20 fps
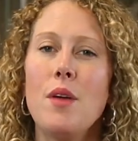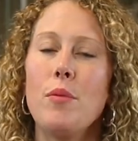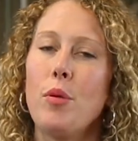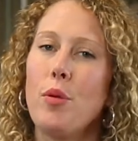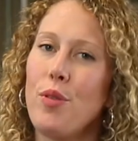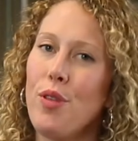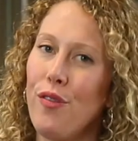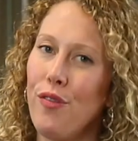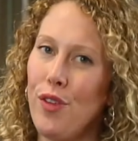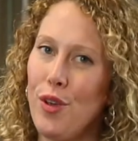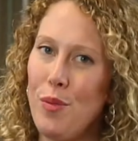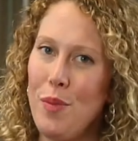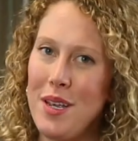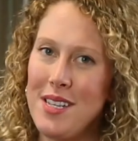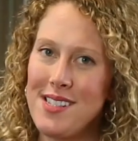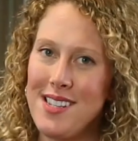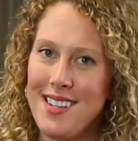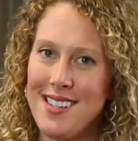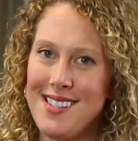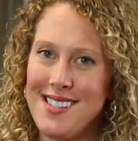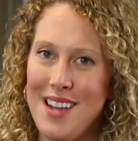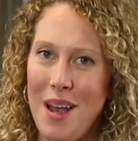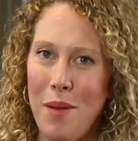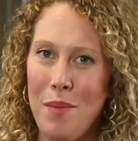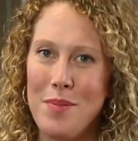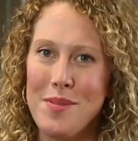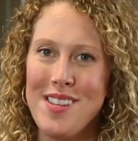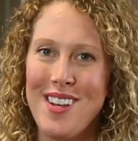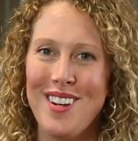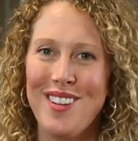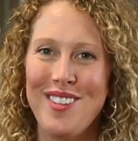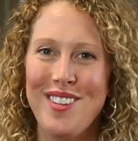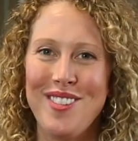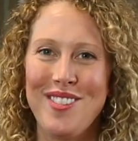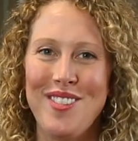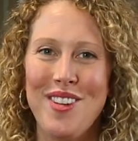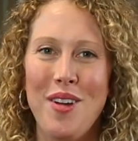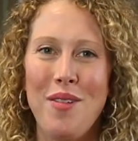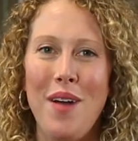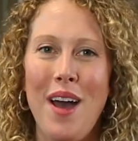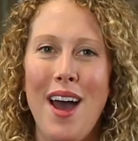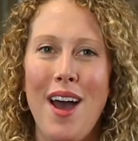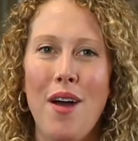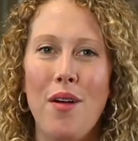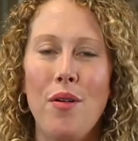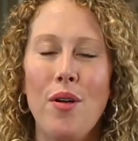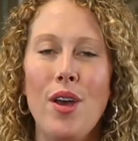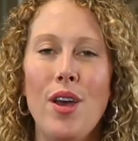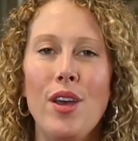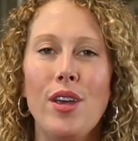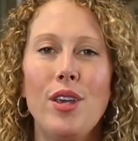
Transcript: But with a few basic steps and a little know-how,